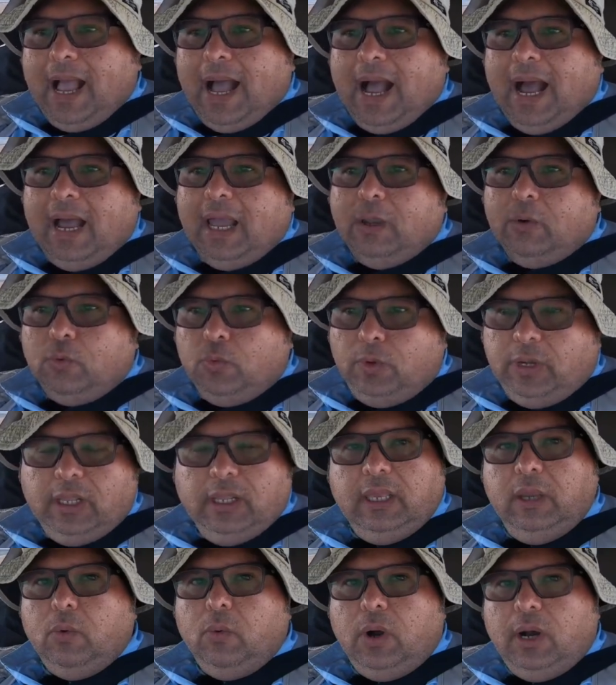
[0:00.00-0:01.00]
I
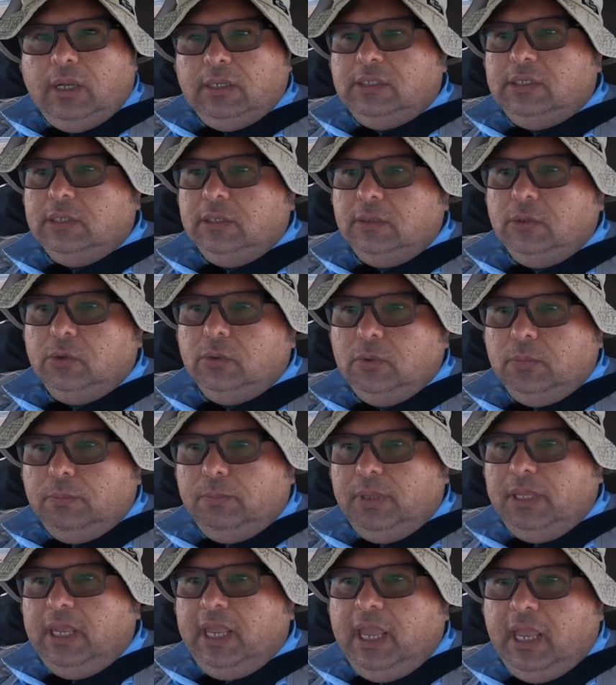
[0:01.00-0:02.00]
really want to
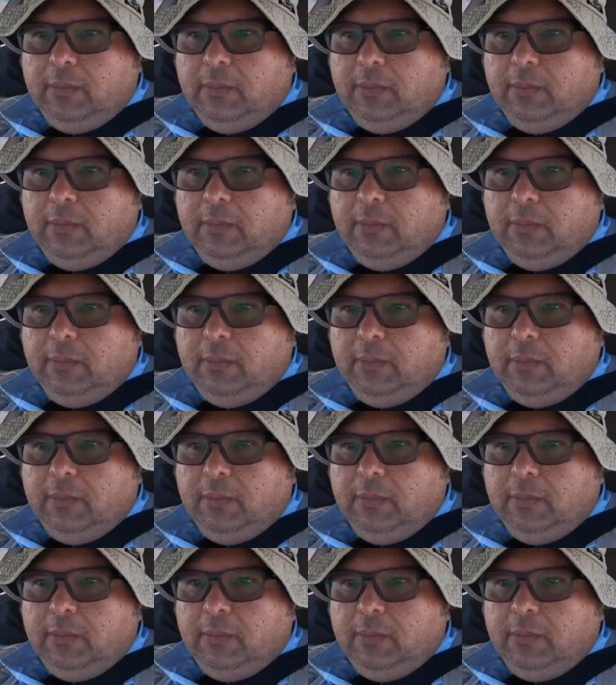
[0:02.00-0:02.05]
be